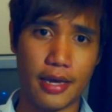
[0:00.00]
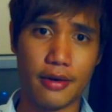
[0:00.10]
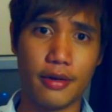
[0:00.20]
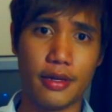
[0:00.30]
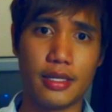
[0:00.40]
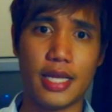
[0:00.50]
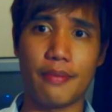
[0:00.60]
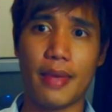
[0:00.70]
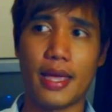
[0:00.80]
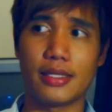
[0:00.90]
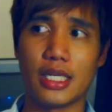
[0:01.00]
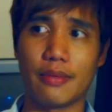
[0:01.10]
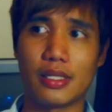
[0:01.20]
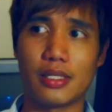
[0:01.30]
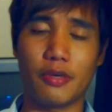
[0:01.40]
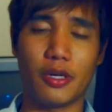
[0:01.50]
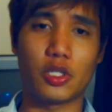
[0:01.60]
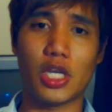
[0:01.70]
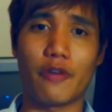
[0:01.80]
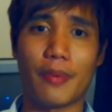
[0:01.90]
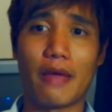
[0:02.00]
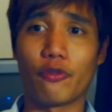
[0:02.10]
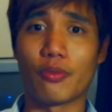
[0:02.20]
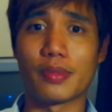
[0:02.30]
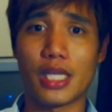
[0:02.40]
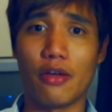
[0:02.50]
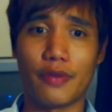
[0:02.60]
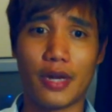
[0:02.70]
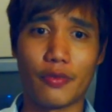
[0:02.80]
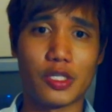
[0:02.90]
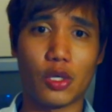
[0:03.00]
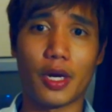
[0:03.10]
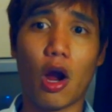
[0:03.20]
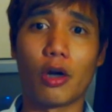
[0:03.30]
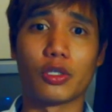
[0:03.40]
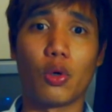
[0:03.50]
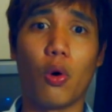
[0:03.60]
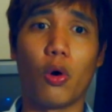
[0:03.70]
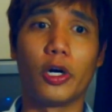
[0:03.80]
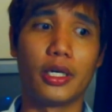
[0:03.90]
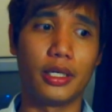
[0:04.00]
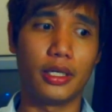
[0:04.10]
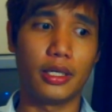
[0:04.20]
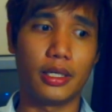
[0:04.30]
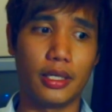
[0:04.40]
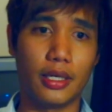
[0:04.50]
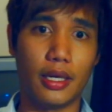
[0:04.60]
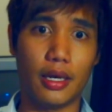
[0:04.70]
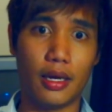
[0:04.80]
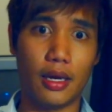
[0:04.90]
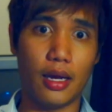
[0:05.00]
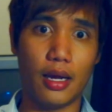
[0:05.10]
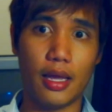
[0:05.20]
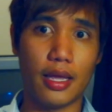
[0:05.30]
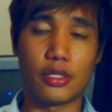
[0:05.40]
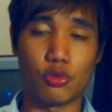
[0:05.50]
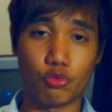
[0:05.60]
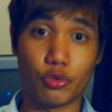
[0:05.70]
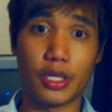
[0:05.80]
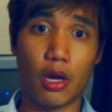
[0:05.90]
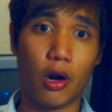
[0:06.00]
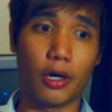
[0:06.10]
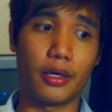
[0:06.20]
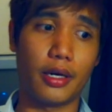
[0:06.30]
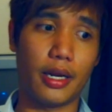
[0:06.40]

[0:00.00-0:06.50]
And in a 10-man team, it's pretty much every man for himself, and everyone's going hardcore, and it's really hard.